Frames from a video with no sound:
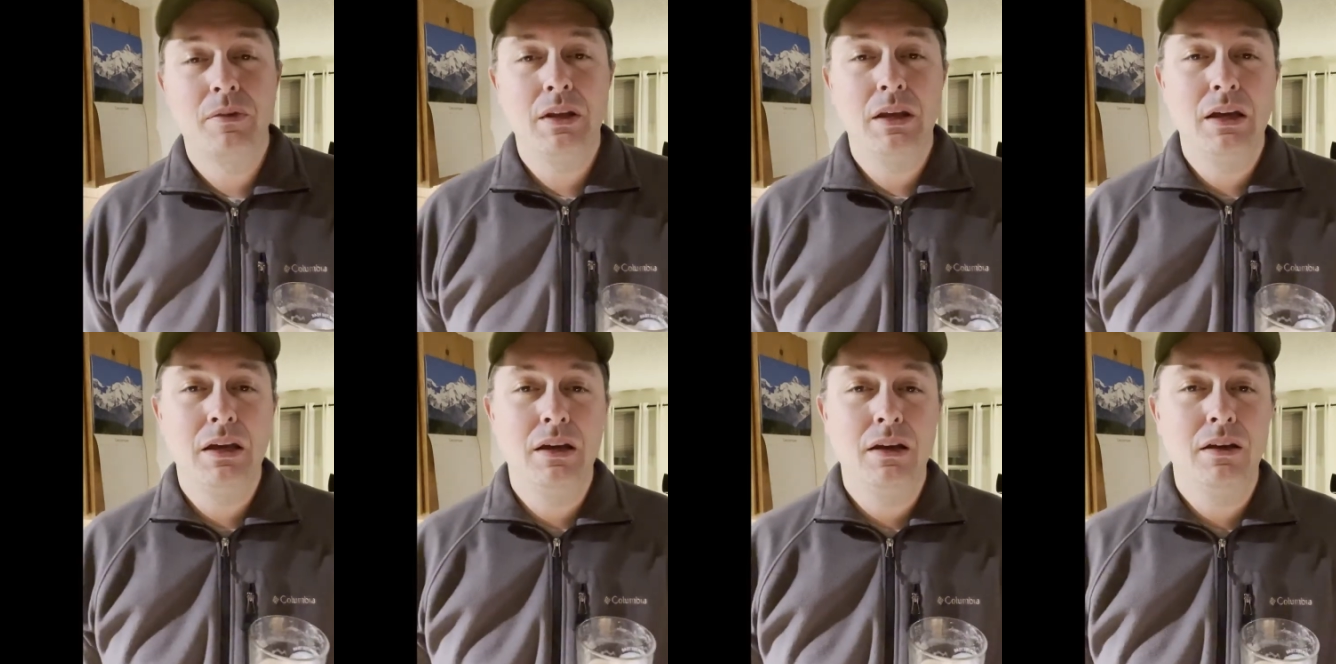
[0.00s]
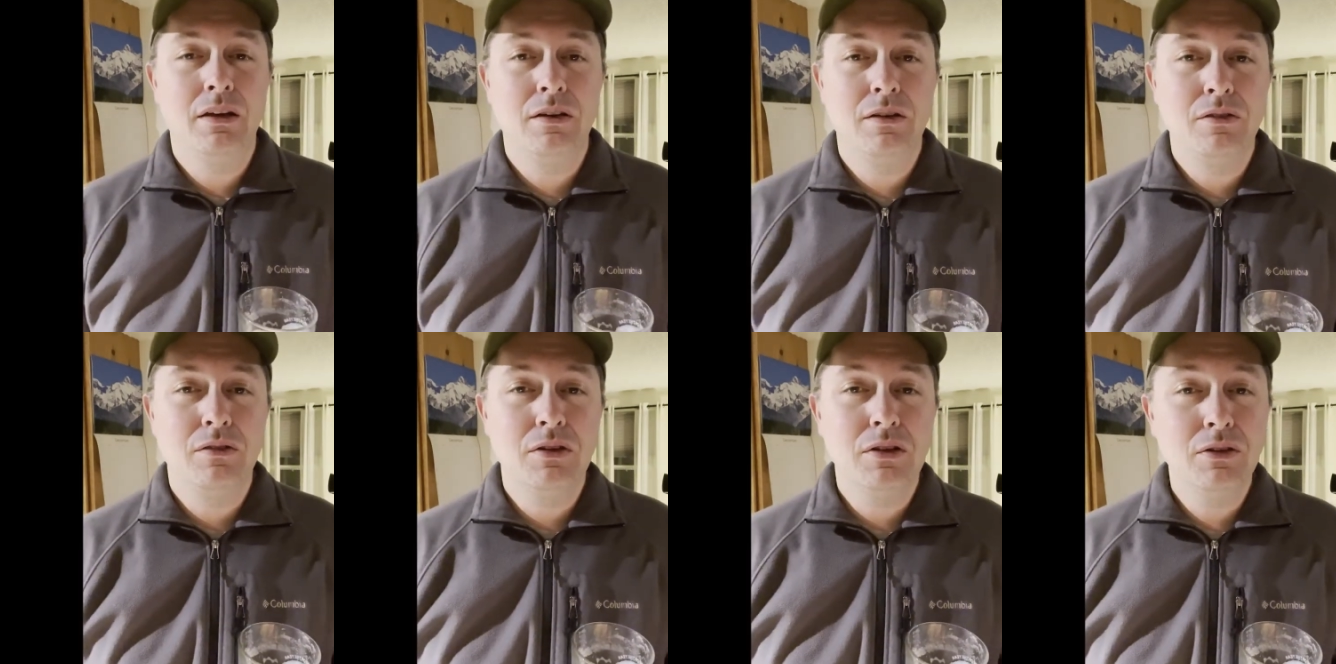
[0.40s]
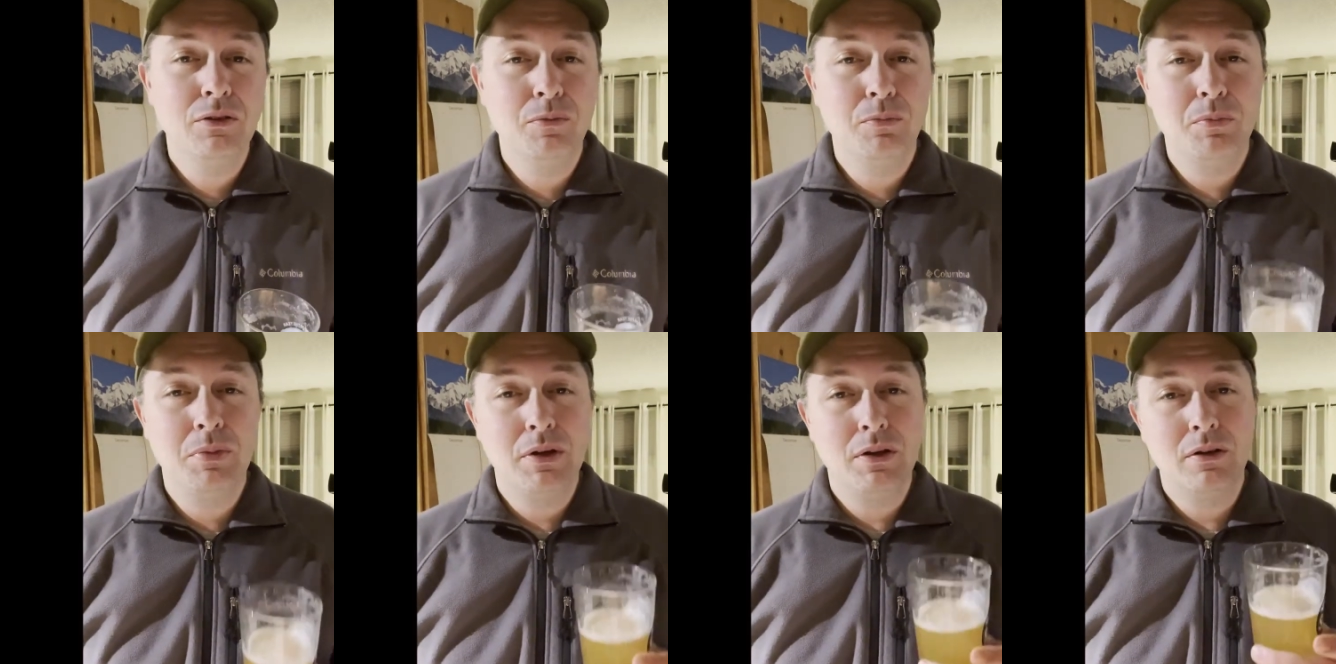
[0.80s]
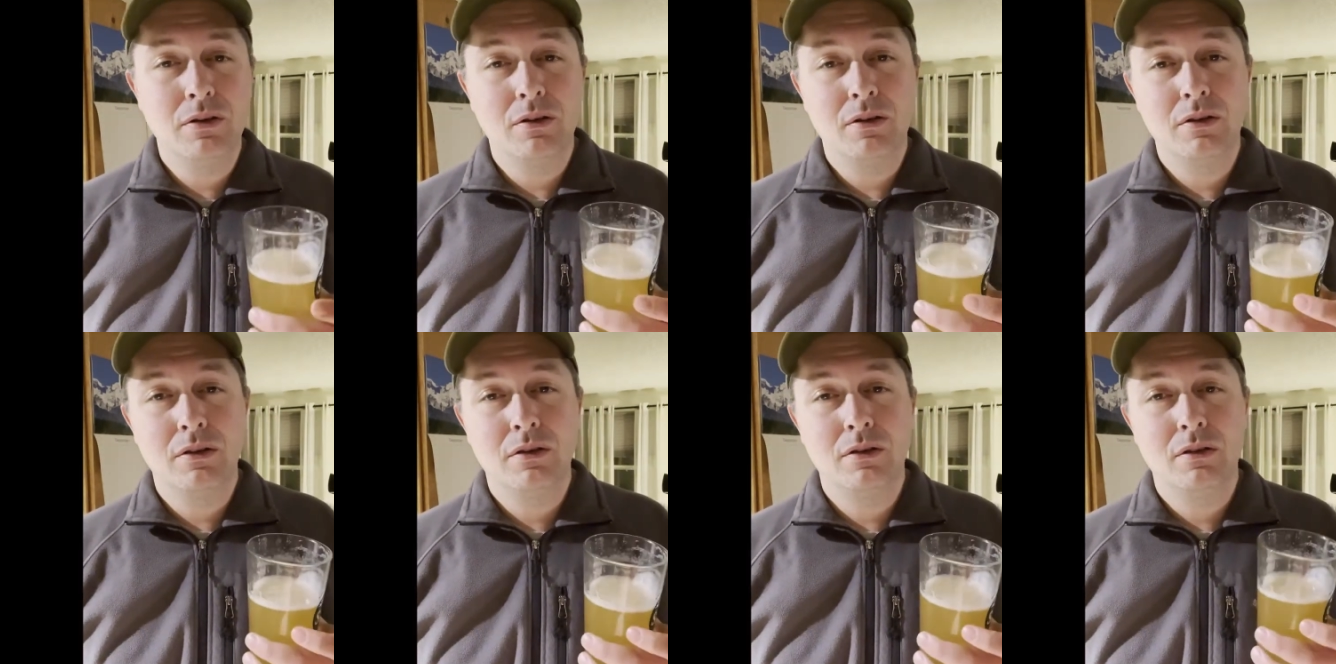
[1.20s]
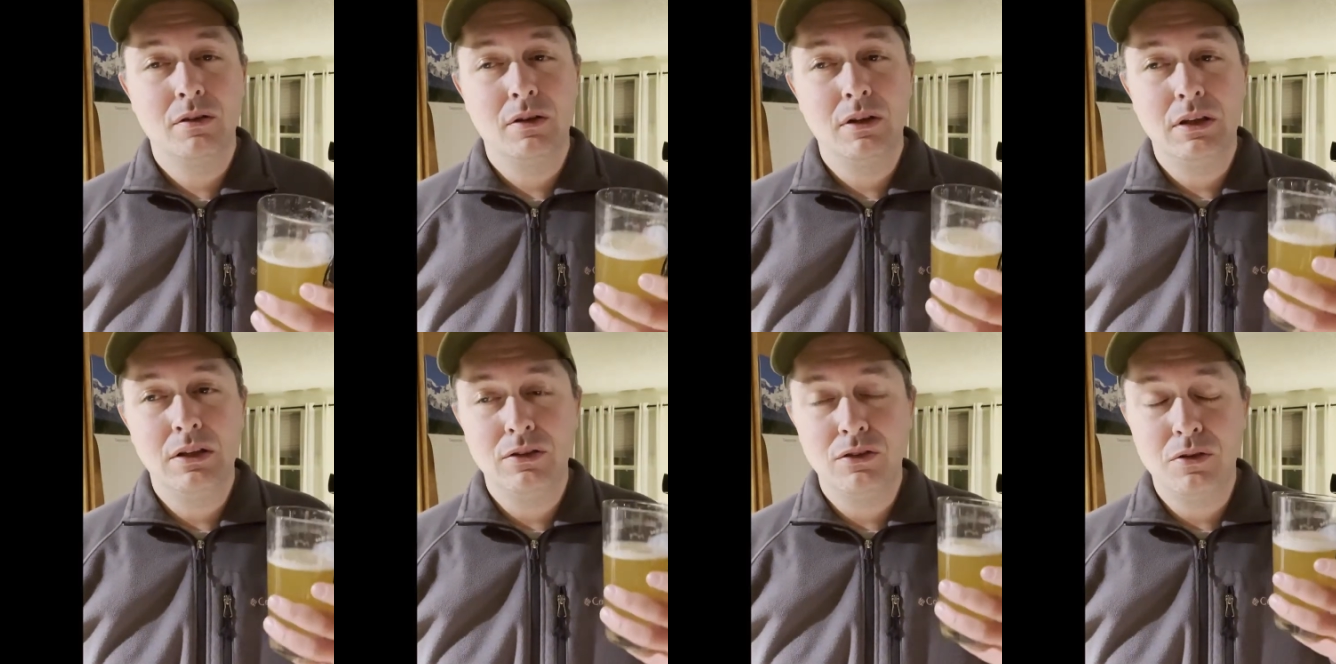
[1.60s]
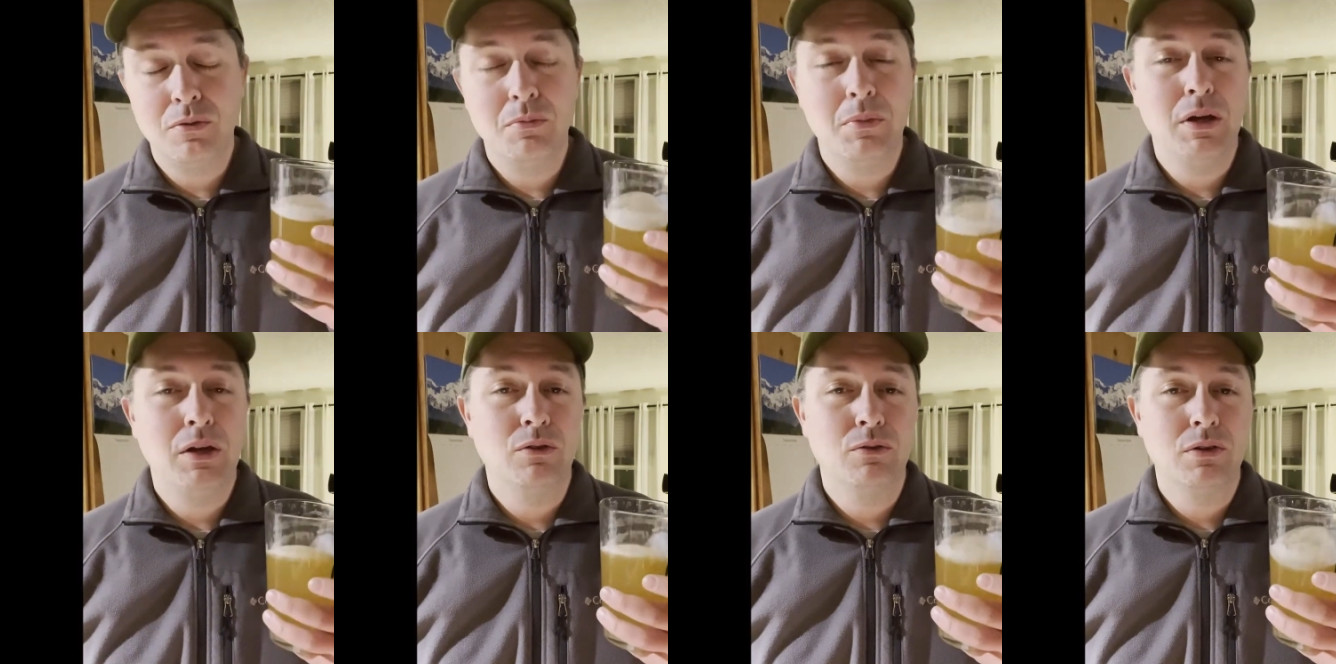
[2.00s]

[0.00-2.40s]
and this beer is the main